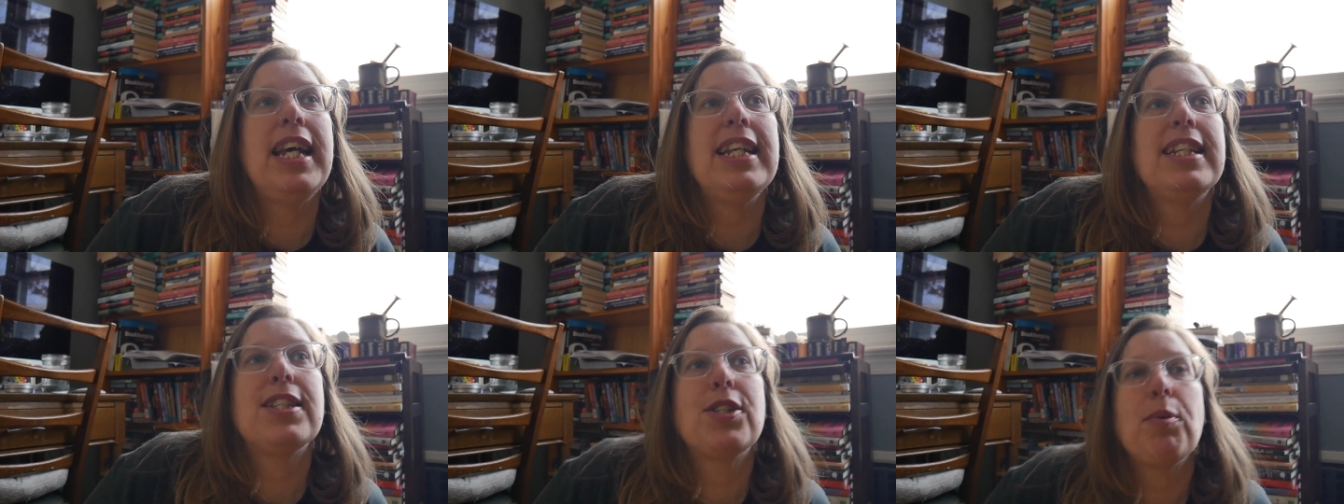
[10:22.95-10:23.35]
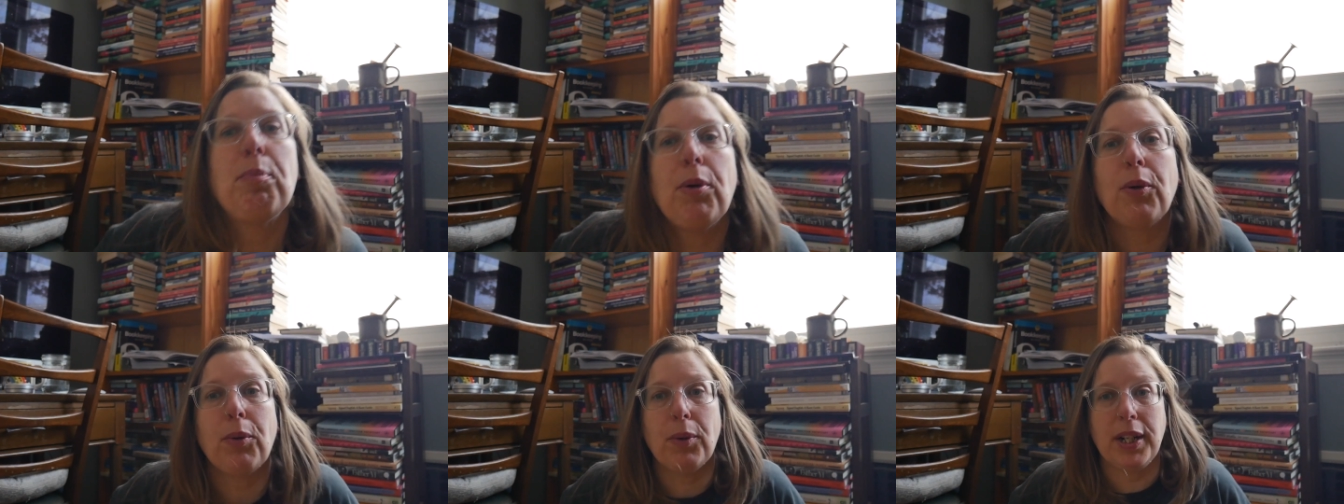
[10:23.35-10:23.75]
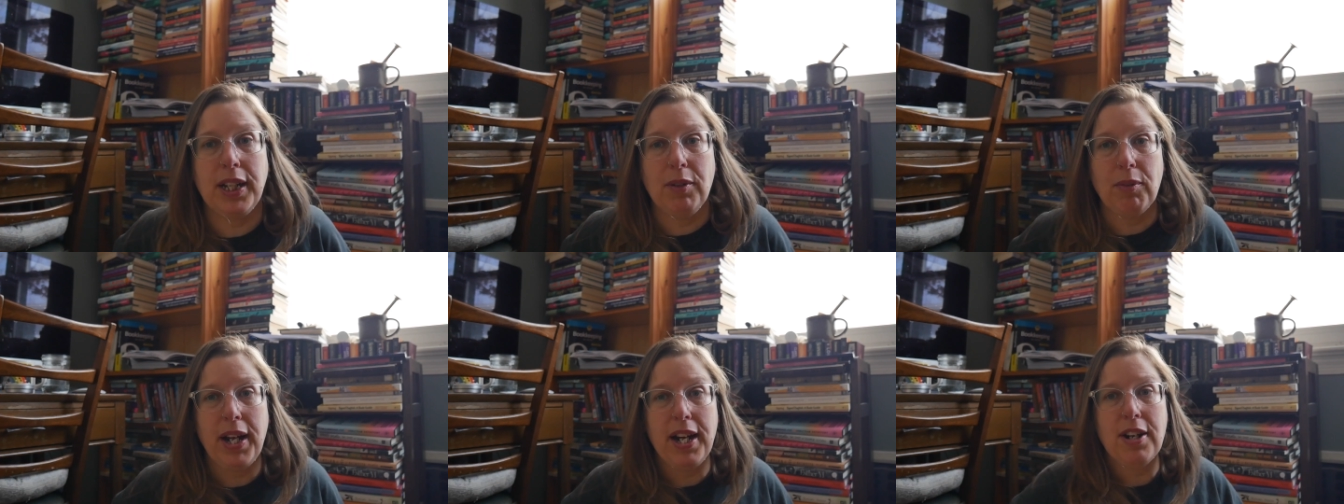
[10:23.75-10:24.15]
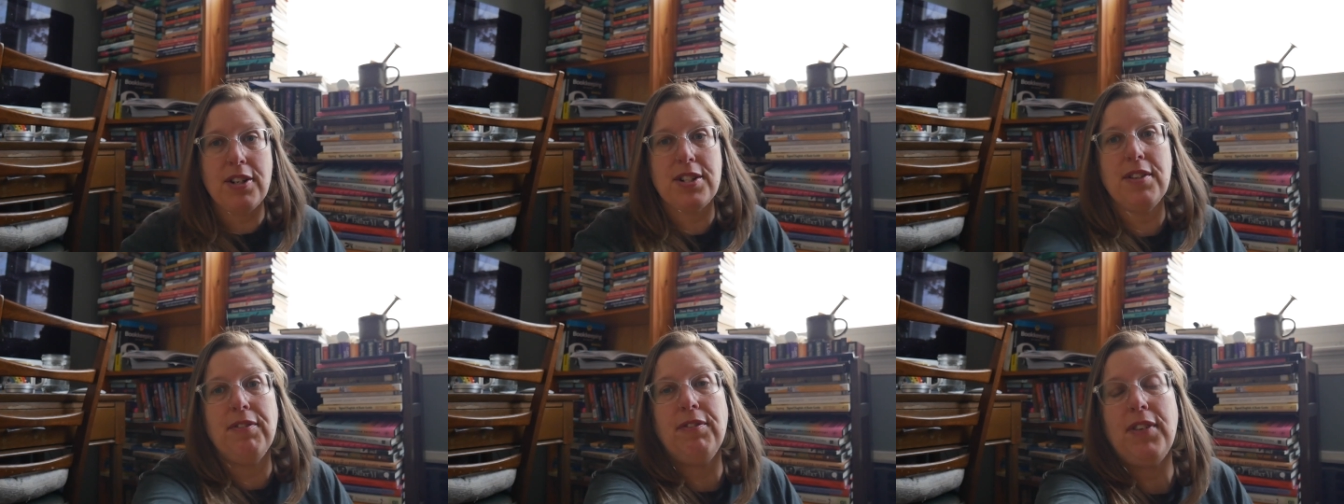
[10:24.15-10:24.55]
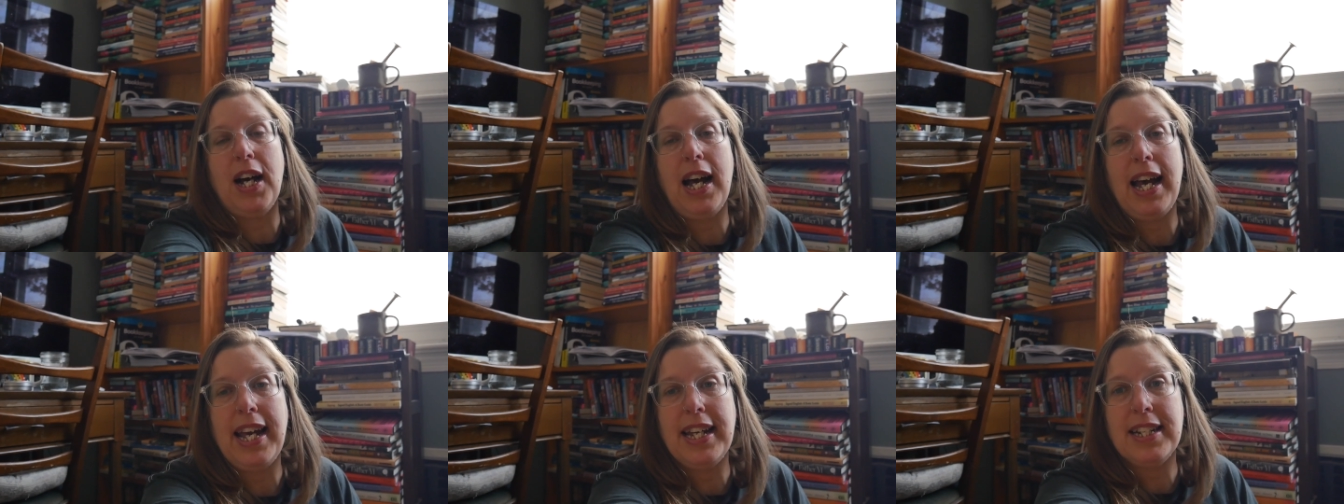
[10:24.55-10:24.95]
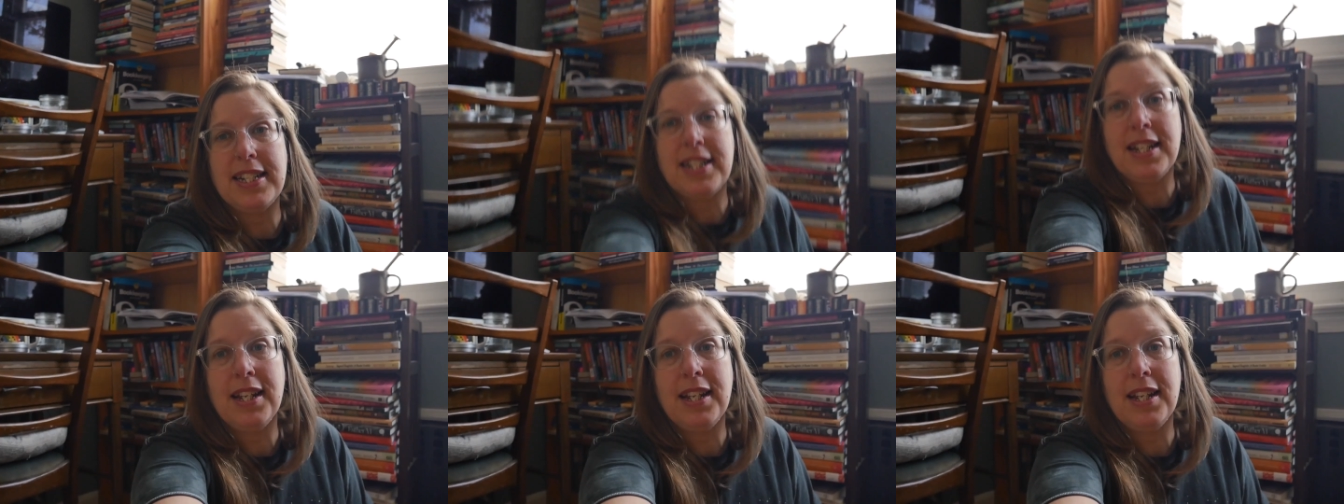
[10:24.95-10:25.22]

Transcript: it's pretty rare to find